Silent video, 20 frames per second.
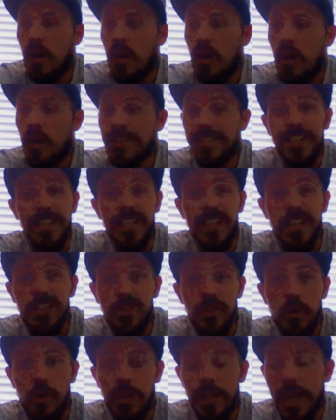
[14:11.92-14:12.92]
I didn't
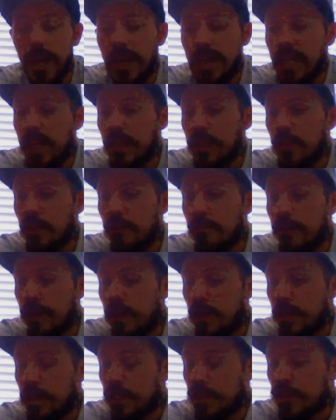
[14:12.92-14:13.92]
enjoy that either.
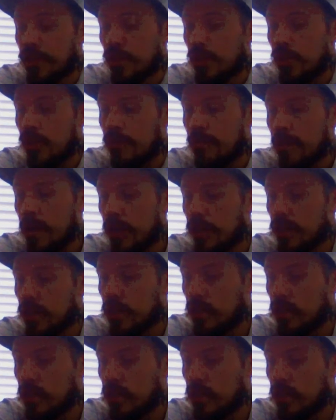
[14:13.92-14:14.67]
It's too much